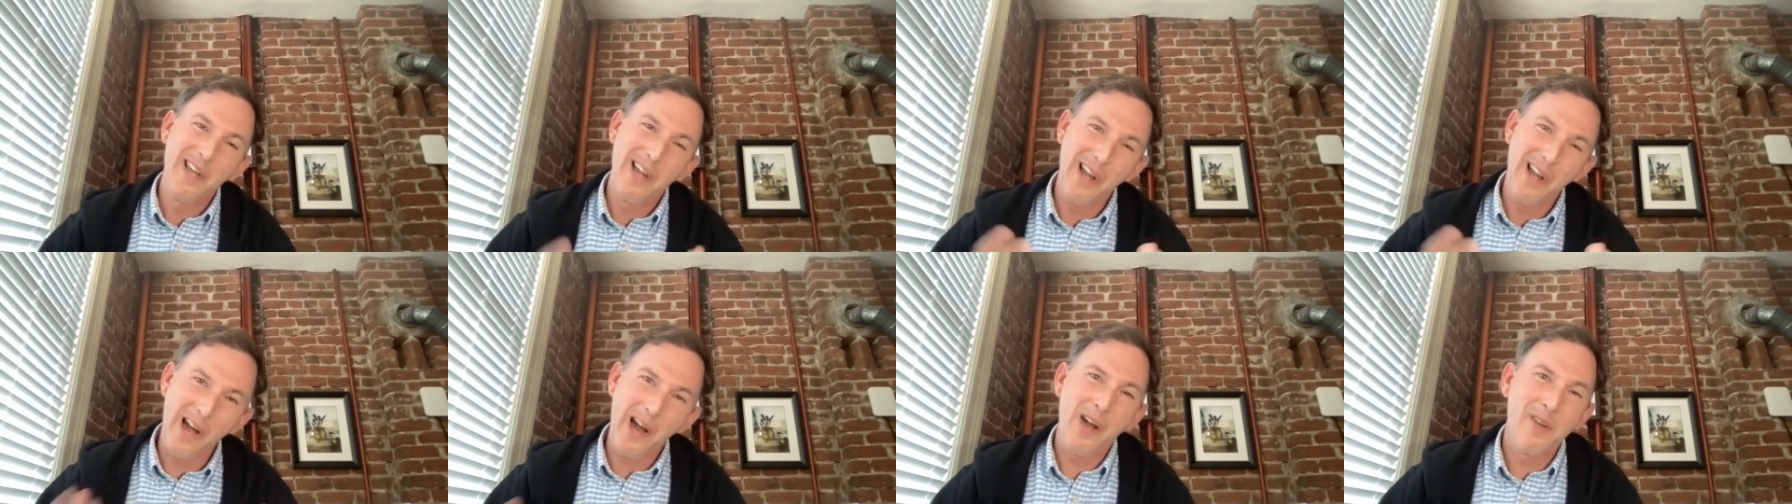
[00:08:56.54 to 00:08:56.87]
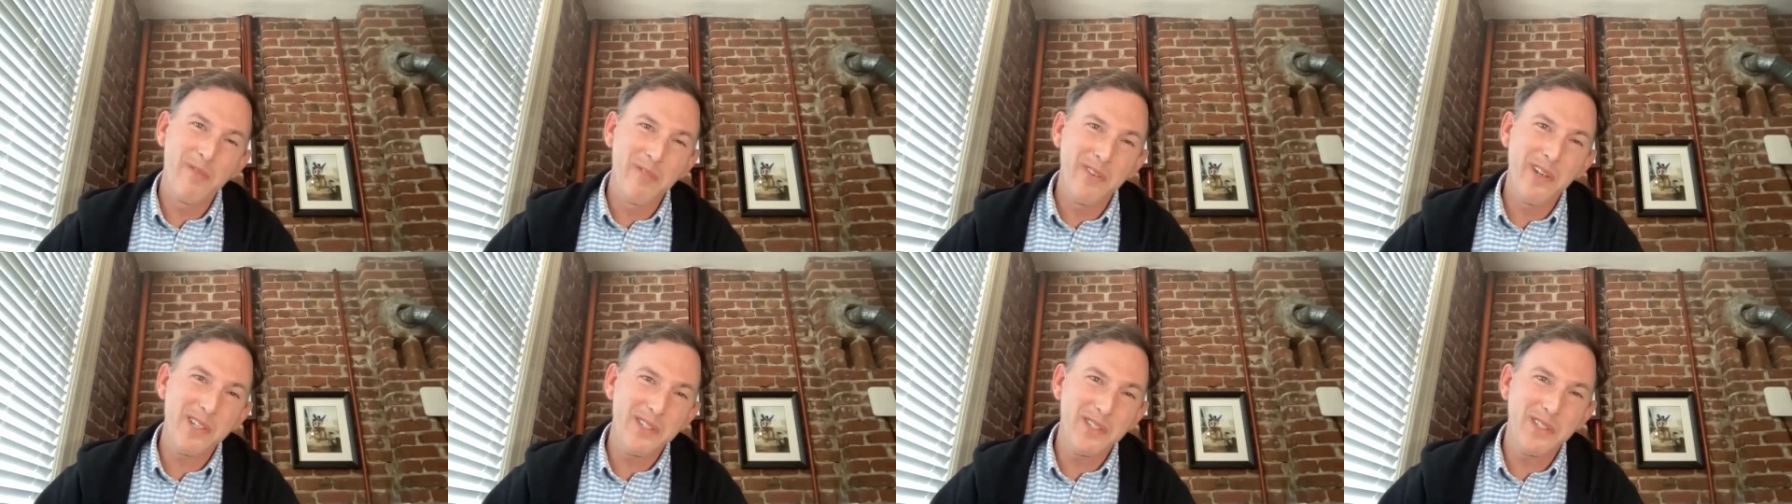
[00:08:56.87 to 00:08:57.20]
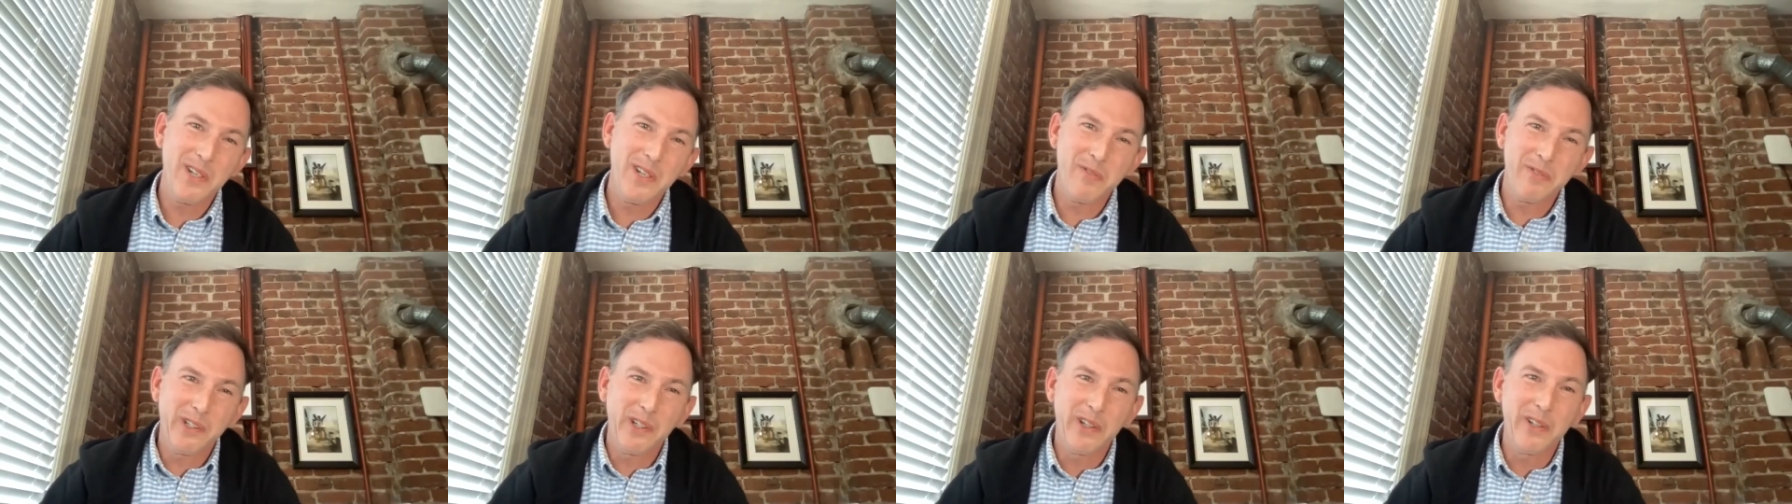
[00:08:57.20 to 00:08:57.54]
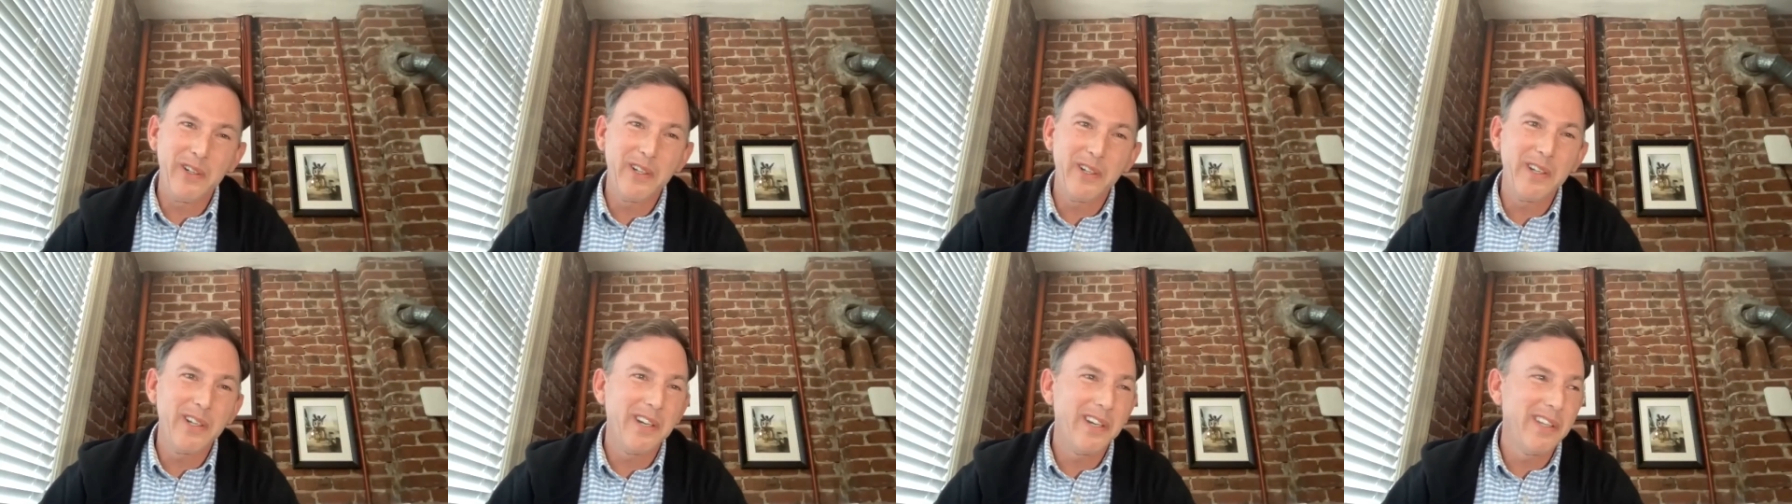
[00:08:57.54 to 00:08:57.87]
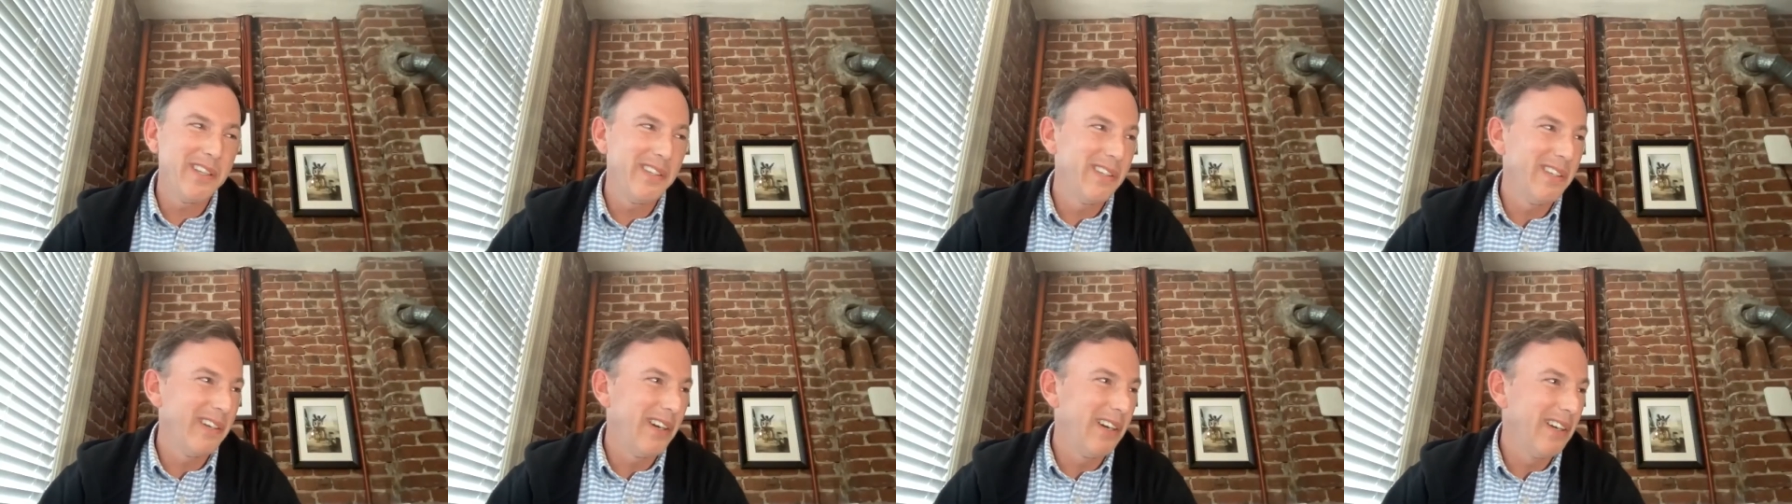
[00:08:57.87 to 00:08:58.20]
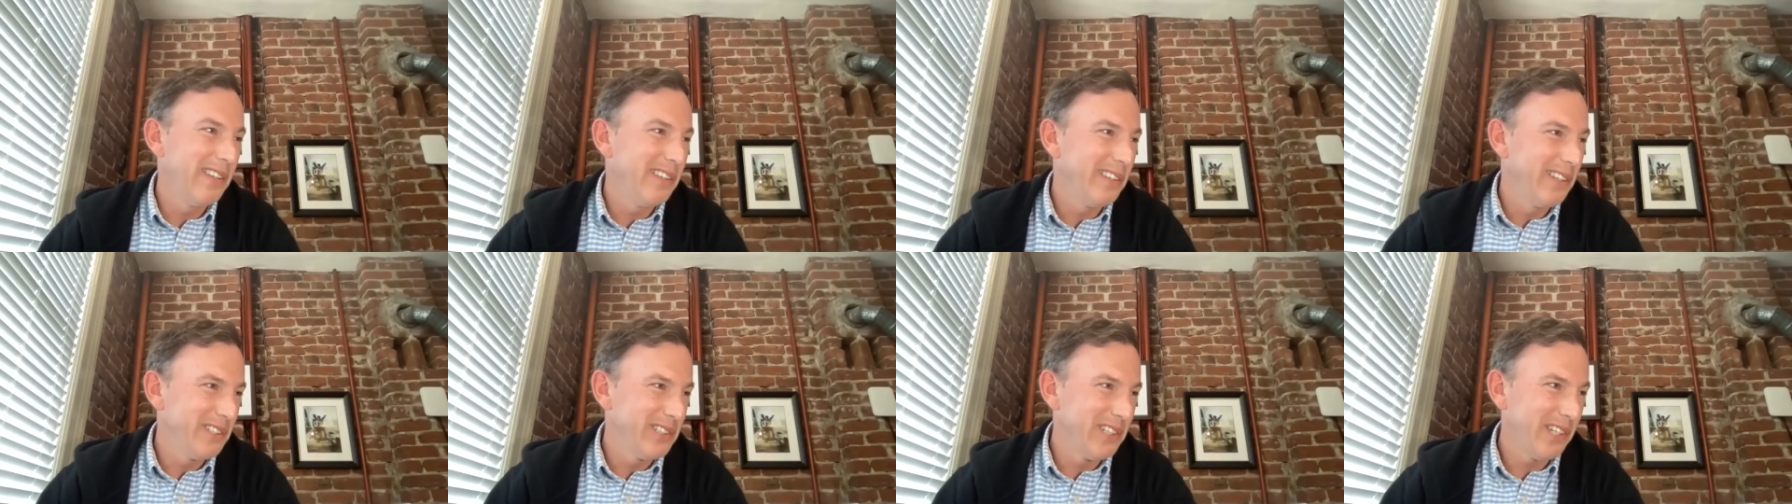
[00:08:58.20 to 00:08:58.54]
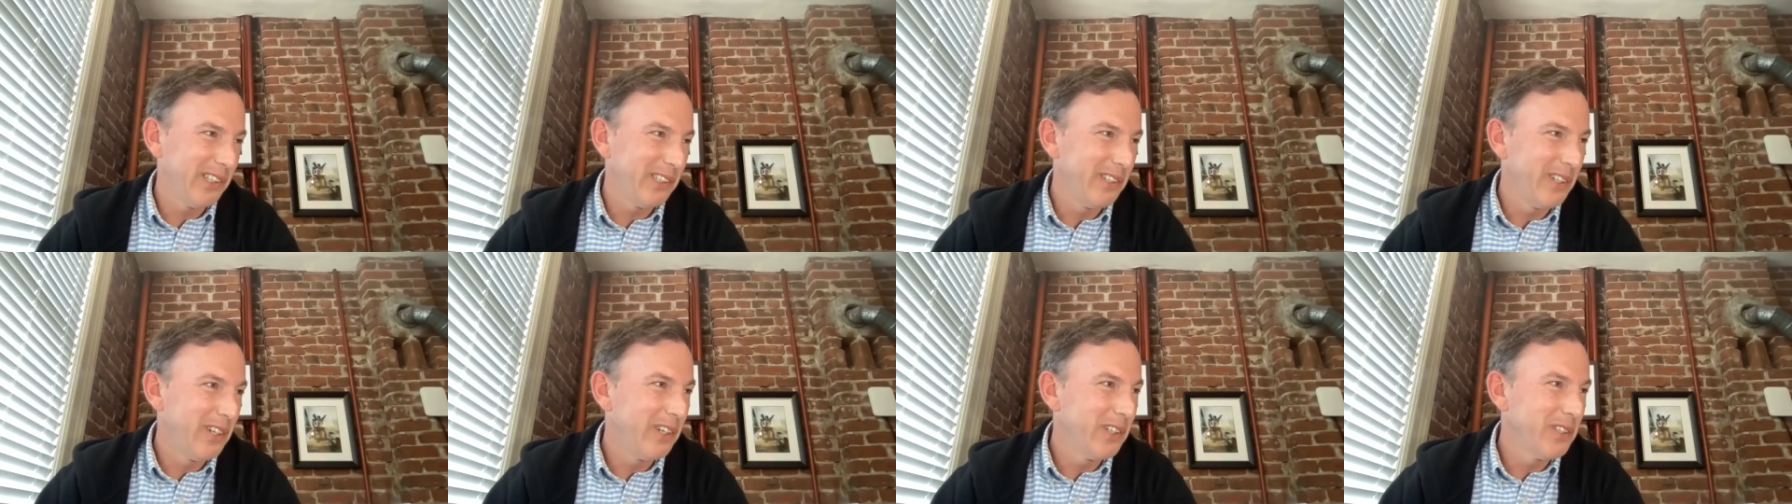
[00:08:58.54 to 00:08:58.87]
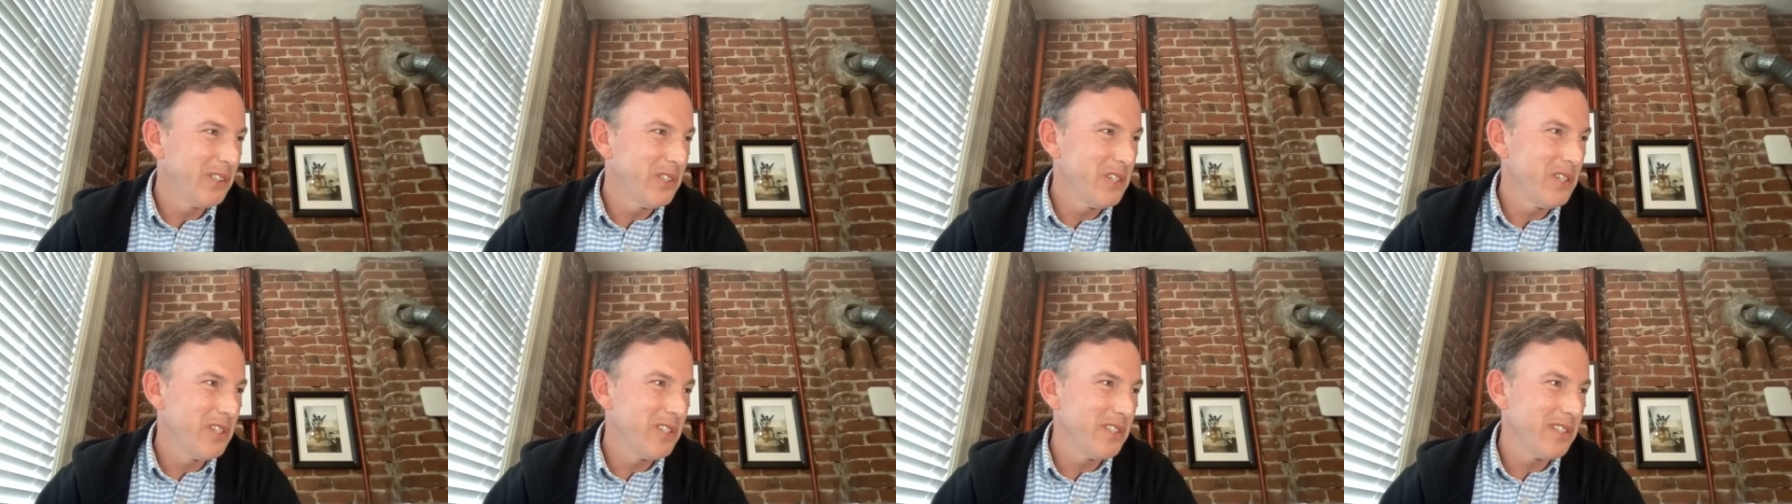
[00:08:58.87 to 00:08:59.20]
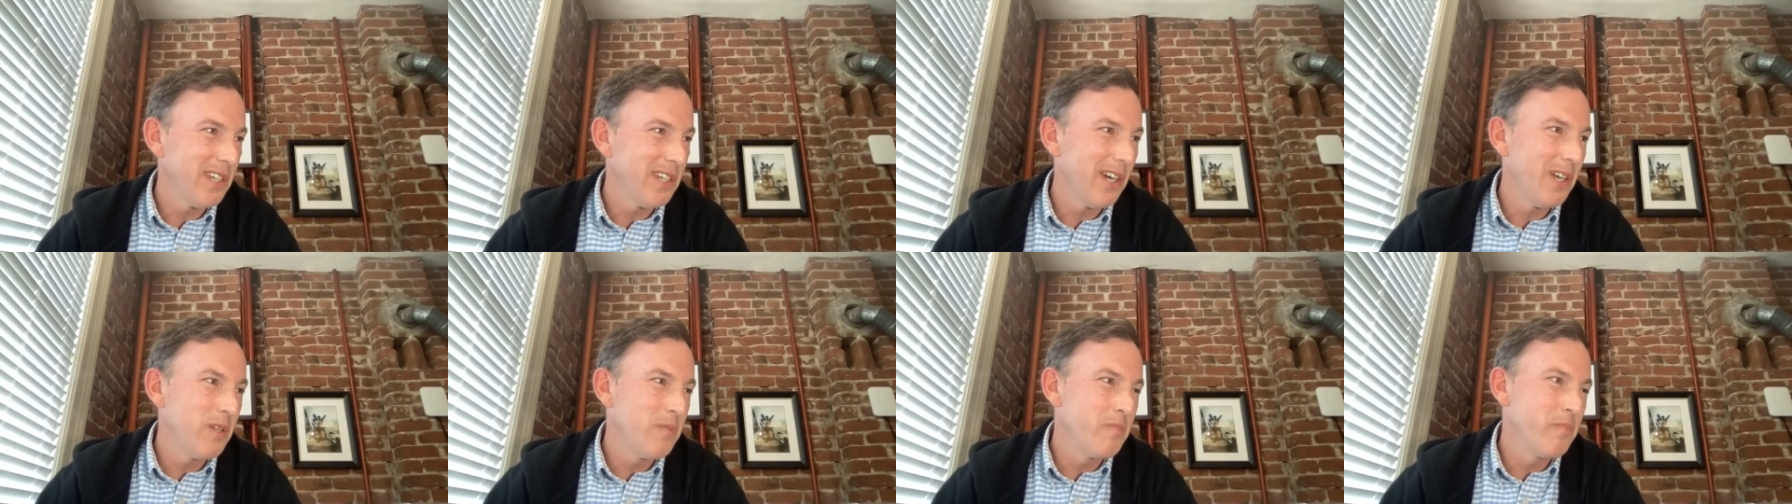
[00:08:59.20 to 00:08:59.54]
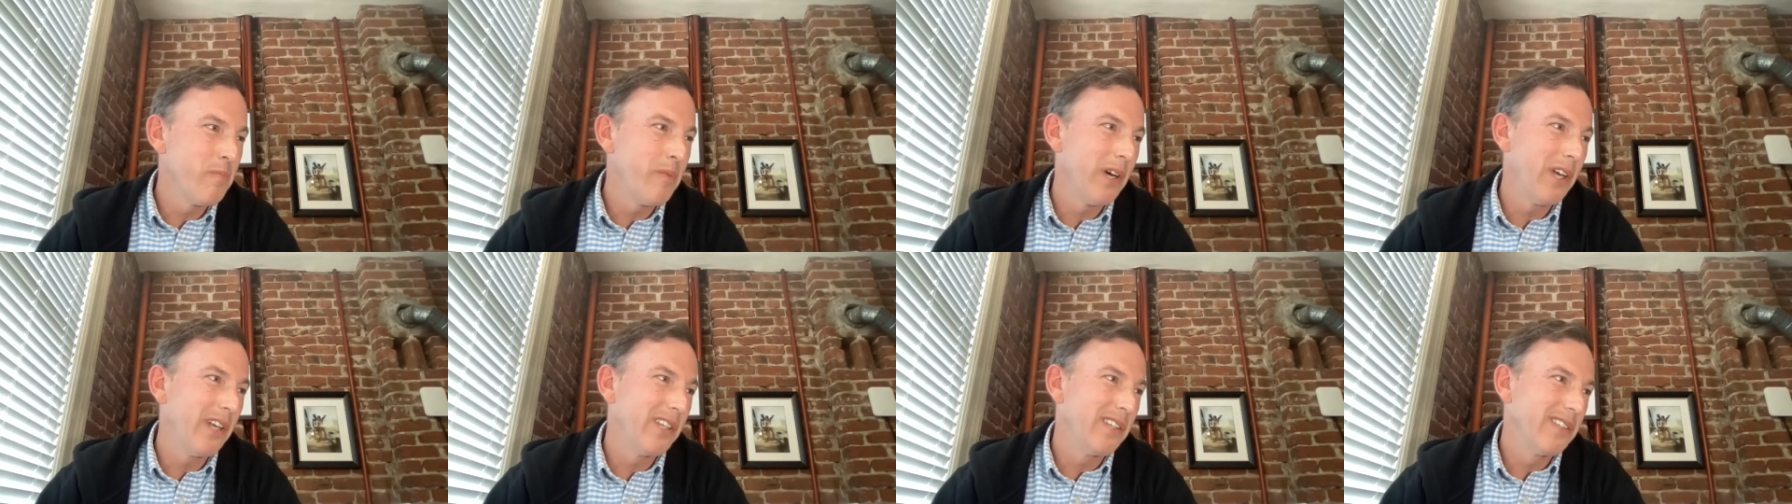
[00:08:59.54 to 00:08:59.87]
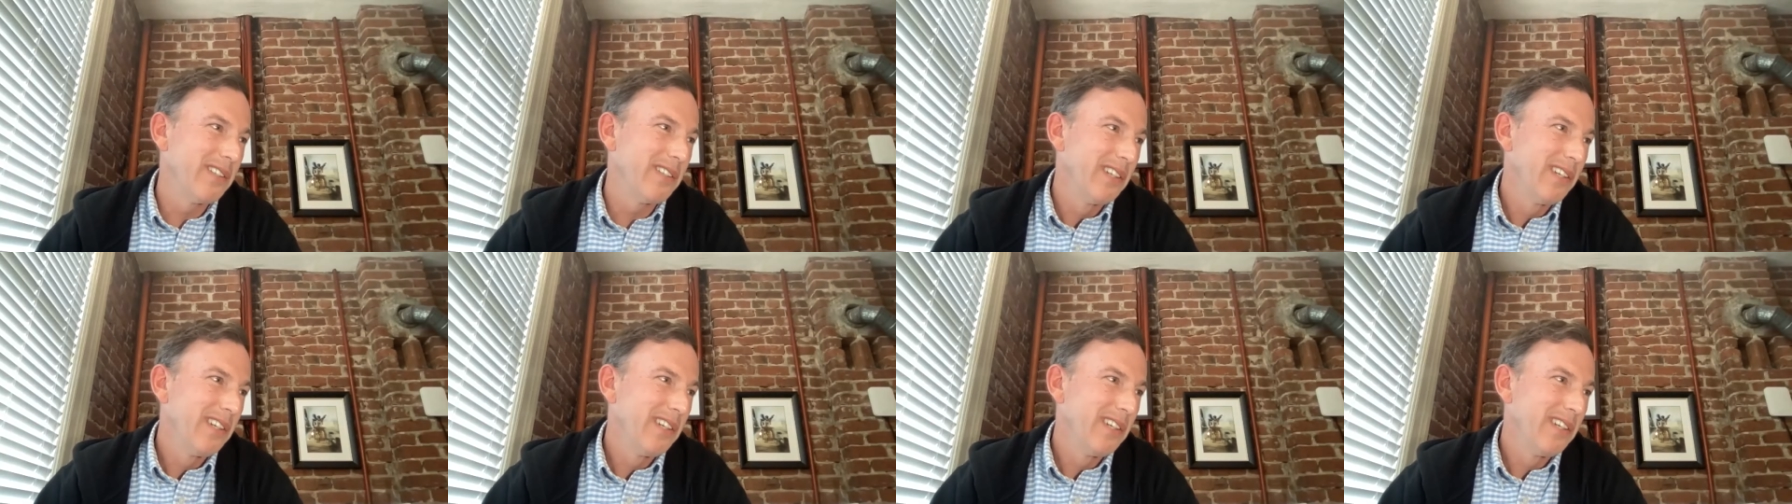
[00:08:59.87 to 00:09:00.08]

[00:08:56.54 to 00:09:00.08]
I'm not Steph Curry on, on the technology side, but